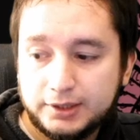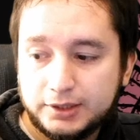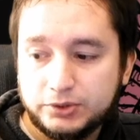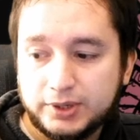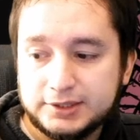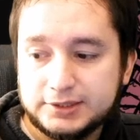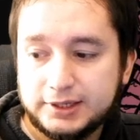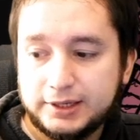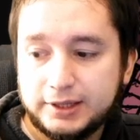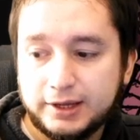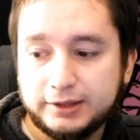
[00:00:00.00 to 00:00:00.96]
you can
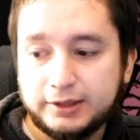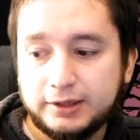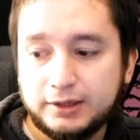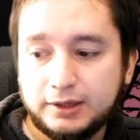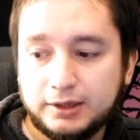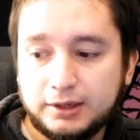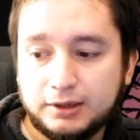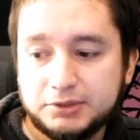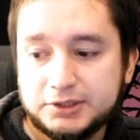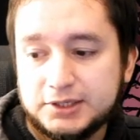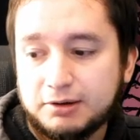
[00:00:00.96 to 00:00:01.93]
see that
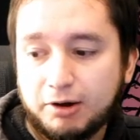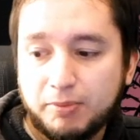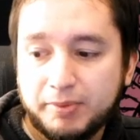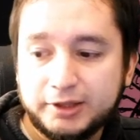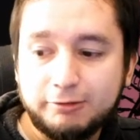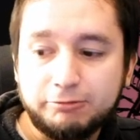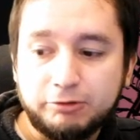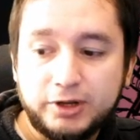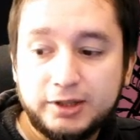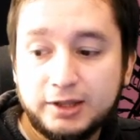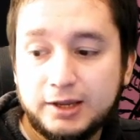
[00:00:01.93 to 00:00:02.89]
this is recommended for
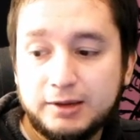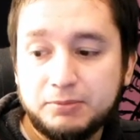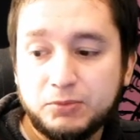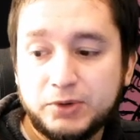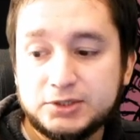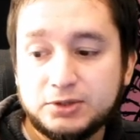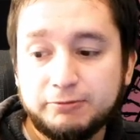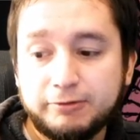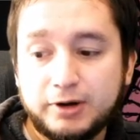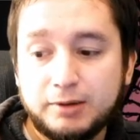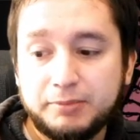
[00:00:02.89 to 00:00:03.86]
endgame waystone
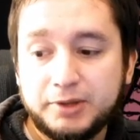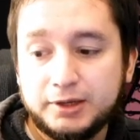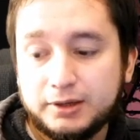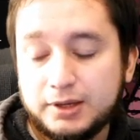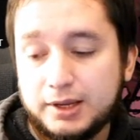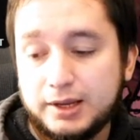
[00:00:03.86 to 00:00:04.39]
farming.